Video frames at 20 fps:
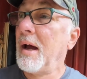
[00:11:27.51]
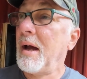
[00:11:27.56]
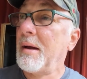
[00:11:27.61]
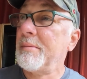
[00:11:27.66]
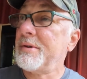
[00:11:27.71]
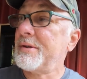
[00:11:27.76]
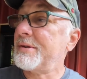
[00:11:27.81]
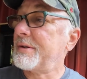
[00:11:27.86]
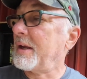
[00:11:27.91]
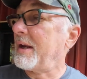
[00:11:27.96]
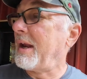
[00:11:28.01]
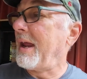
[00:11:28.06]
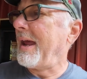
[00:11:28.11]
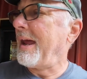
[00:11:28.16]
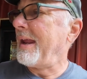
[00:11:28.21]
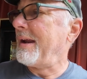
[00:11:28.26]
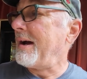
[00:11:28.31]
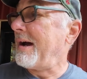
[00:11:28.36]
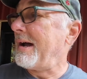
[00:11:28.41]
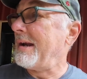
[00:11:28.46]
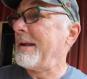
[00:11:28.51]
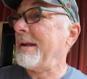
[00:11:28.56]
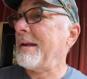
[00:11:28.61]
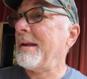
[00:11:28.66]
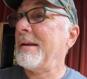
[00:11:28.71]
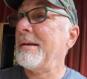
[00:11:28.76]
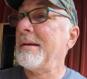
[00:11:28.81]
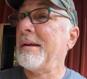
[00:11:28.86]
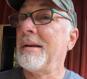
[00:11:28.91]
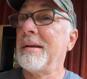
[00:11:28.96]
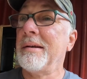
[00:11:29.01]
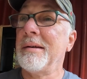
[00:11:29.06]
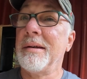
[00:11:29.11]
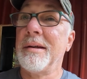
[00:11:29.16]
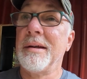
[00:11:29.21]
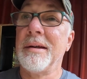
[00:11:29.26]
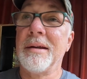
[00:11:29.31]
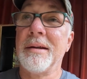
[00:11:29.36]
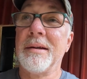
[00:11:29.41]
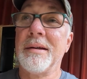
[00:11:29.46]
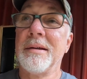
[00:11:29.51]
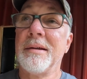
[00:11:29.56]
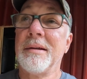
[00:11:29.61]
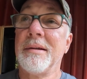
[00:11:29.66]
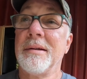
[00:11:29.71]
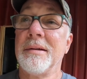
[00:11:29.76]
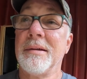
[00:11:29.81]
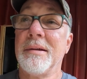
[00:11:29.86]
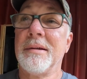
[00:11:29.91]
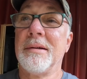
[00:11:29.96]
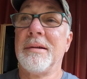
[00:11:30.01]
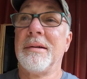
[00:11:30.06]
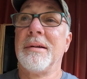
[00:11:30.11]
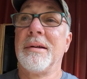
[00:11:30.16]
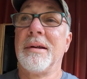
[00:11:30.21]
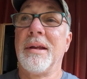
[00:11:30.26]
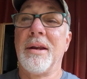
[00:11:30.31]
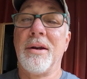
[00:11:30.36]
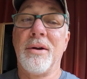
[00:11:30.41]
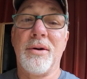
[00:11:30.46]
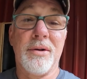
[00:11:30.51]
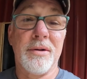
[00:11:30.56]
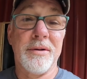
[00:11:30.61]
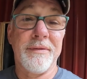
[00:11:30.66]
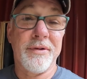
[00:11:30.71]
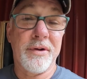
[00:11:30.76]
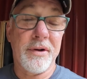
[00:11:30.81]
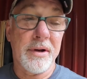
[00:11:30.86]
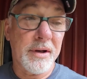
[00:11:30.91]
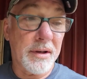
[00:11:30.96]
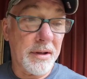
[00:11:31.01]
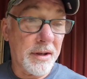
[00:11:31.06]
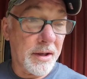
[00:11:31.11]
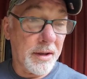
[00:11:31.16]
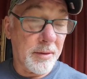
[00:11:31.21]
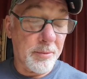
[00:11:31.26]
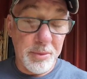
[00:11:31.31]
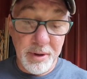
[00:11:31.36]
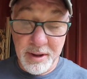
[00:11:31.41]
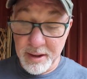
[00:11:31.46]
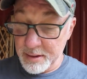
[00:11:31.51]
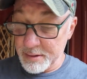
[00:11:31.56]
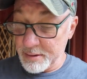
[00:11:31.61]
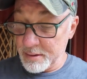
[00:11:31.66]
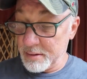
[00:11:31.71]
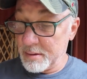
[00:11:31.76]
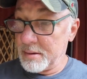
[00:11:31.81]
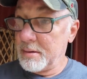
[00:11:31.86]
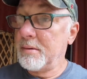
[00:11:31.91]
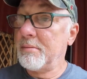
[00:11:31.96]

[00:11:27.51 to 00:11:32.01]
I'm just gonna head on in and get a hold of her in a little bit.